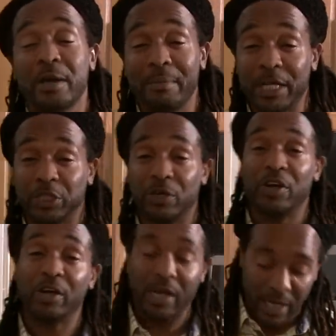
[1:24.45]
Make sure
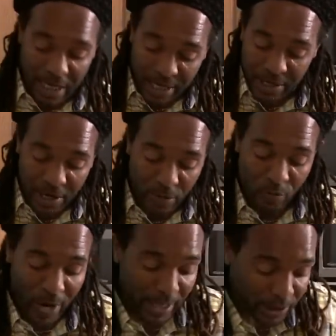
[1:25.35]
they're clean, they're
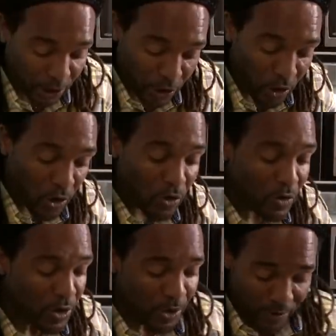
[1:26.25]
ready to
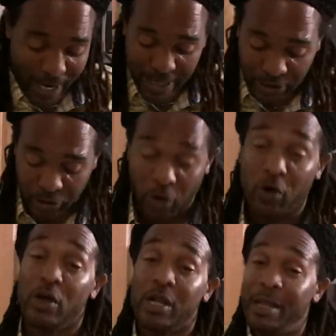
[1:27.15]
go right?
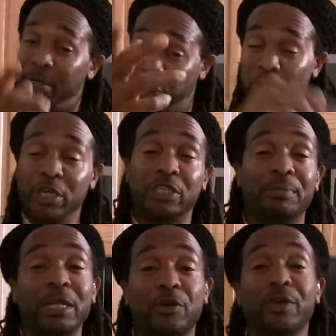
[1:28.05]
So let me show you
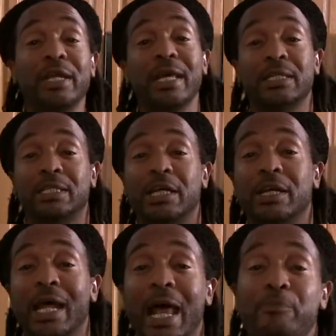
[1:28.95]
some ingredients
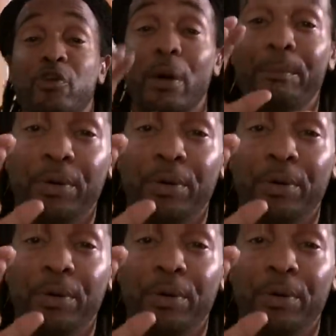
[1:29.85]
here that I'm gonna